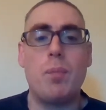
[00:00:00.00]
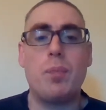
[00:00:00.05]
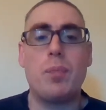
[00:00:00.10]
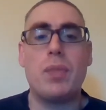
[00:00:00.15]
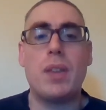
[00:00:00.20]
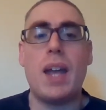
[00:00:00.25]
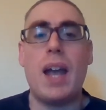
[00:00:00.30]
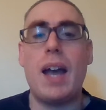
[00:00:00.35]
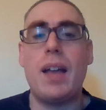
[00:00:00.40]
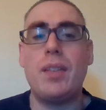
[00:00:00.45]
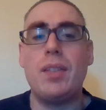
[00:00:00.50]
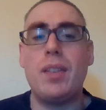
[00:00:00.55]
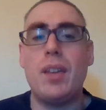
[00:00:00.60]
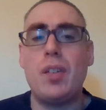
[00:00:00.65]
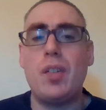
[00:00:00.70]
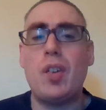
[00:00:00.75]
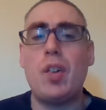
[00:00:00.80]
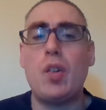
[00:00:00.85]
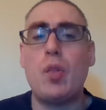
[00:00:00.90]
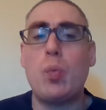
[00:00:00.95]
And this
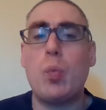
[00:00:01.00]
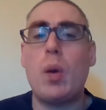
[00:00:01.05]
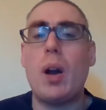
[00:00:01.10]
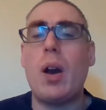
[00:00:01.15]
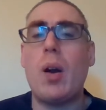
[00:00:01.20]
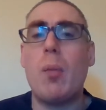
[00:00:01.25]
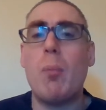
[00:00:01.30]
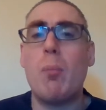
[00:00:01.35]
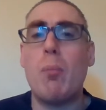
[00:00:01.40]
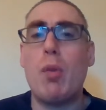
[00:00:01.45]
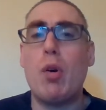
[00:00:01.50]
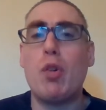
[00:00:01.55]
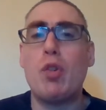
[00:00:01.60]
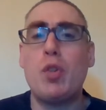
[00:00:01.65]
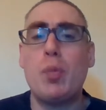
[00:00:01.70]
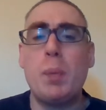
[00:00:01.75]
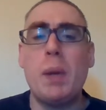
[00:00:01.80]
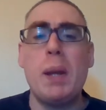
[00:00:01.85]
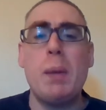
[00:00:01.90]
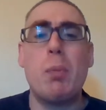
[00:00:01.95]
is where most
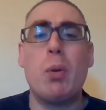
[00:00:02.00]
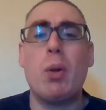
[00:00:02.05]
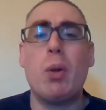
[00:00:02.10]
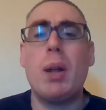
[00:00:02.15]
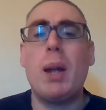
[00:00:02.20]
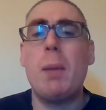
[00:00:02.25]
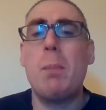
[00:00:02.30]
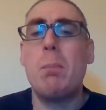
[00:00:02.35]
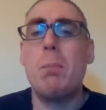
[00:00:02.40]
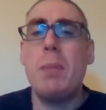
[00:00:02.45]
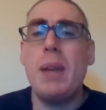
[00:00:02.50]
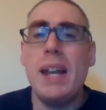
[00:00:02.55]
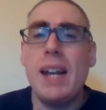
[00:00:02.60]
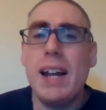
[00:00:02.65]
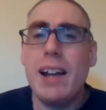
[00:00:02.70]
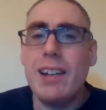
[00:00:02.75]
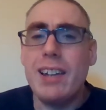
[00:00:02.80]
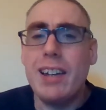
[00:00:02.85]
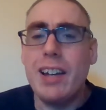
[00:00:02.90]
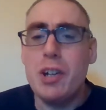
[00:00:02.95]
people
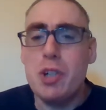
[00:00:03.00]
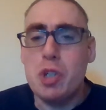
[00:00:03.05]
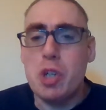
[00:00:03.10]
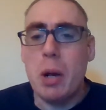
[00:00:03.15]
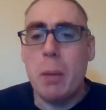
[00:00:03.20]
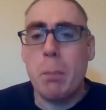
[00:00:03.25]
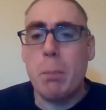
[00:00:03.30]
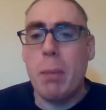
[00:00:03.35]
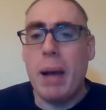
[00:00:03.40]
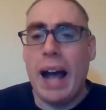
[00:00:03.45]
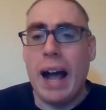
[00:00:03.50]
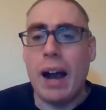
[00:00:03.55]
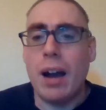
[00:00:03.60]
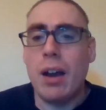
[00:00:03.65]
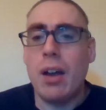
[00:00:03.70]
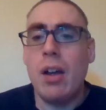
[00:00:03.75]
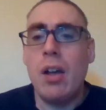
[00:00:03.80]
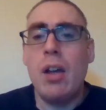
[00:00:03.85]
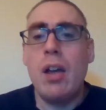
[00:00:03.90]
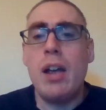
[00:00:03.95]
immediately jump back
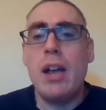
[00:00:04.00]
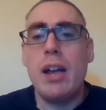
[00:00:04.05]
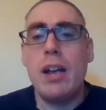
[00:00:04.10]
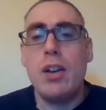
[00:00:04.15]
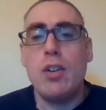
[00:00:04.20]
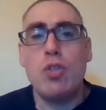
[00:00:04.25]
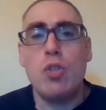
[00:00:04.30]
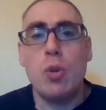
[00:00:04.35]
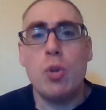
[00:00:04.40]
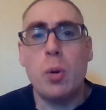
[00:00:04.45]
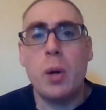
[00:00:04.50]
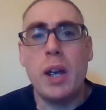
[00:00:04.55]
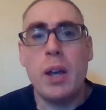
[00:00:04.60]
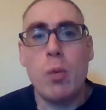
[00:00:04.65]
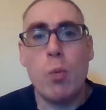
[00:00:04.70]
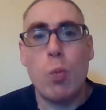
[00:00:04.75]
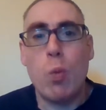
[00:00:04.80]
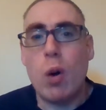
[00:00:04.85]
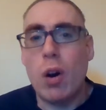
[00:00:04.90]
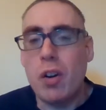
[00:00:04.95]
into a
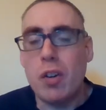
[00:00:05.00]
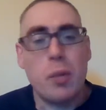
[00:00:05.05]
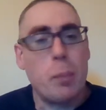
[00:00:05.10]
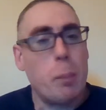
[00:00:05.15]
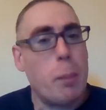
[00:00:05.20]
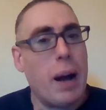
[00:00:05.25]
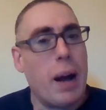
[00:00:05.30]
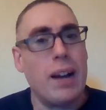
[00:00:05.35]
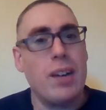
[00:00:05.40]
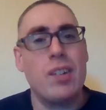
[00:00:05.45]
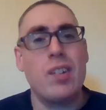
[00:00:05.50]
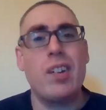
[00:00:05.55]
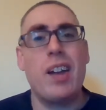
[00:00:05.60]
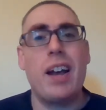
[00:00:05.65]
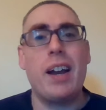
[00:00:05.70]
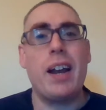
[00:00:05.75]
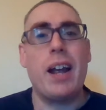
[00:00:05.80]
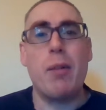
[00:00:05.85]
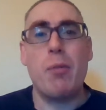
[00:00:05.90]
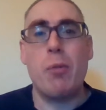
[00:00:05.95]
works mindset,
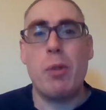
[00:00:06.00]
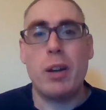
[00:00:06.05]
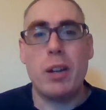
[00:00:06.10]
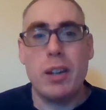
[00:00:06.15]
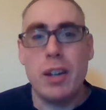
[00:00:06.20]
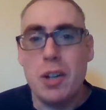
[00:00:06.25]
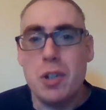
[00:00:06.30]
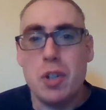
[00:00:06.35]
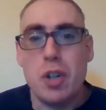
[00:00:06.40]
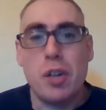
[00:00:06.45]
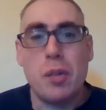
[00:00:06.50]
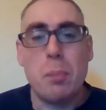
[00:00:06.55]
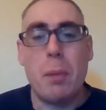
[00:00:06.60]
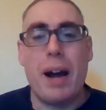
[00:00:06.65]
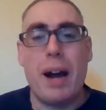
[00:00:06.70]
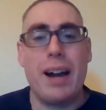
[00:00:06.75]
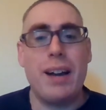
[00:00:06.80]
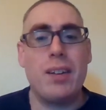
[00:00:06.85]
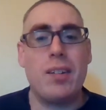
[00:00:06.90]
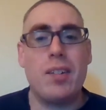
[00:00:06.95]
a religious
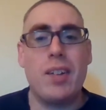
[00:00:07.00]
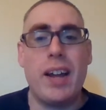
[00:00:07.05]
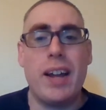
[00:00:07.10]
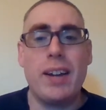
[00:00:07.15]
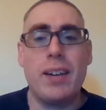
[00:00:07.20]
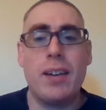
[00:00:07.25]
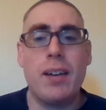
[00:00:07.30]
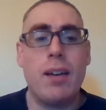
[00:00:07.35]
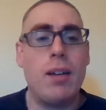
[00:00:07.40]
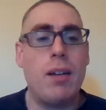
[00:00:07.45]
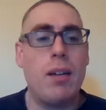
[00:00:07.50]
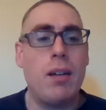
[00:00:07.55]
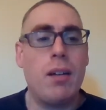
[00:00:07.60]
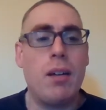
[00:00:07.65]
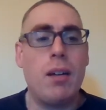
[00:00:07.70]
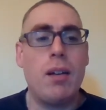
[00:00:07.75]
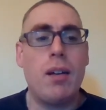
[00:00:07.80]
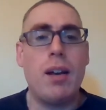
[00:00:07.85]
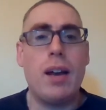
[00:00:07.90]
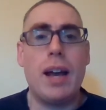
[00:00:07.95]
mindset,
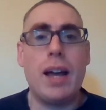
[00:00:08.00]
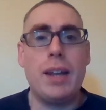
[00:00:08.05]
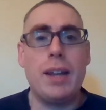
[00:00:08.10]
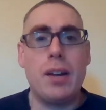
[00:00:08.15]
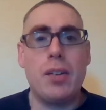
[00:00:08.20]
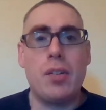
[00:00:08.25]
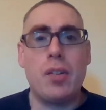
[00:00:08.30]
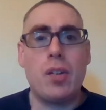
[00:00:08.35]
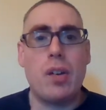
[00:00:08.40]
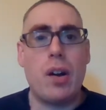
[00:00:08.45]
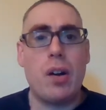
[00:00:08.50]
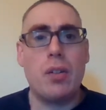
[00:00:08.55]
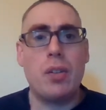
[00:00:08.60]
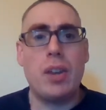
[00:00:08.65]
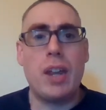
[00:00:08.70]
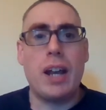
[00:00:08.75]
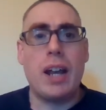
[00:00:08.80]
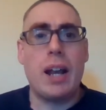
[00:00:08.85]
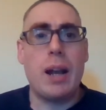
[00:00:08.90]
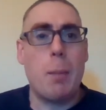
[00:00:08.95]
and they start
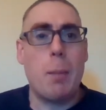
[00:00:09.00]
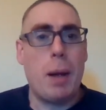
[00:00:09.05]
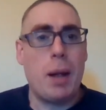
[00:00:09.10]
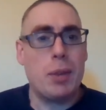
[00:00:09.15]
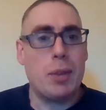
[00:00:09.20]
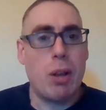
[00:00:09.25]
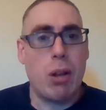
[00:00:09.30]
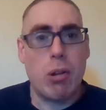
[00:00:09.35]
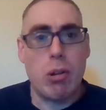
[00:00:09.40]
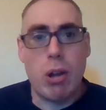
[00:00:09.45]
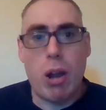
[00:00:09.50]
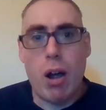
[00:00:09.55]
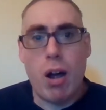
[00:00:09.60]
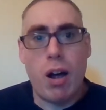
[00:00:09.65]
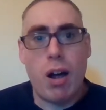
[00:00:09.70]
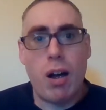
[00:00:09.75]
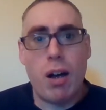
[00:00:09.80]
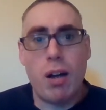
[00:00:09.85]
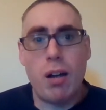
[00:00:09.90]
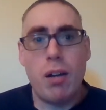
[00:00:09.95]
thinking about the
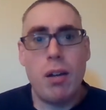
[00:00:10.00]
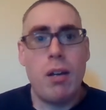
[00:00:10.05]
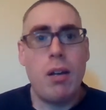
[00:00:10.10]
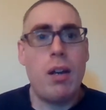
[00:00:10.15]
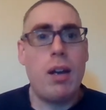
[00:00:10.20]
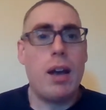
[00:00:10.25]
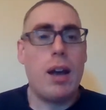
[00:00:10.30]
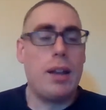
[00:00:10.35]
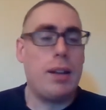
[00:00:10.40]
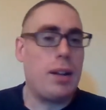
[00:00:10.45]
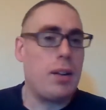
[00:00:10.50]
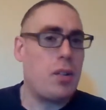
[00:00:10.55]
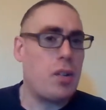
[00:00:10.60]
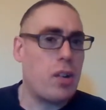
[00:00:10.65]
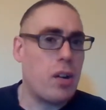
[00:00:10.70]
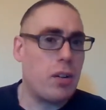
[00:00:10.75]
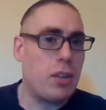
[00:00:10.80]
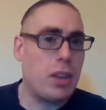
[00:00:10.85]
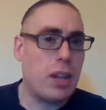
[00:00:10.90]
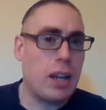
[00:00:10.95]
law, and they
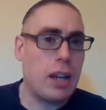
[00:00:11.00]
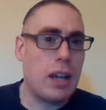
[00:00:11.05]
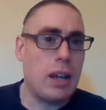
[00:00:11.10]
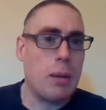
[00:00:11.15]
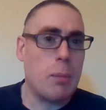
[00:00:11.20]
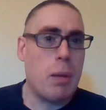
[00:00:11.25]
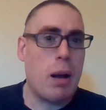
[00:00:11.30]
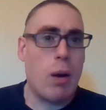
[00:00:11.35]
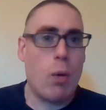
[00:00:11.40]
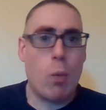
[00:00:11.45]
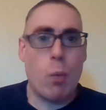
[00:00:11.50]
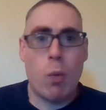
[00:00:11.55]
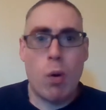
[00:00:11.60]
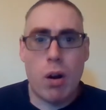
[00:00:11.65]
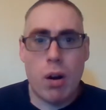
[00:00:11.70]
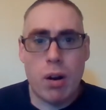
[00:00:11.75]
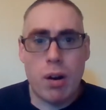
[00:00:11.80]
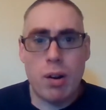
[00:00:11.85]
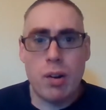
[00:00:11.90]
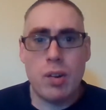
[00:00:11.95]
start thinking about
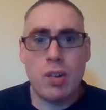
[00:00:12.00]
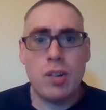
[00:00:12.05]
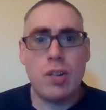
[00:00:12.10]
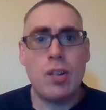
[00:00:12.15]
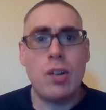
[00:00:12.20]
works.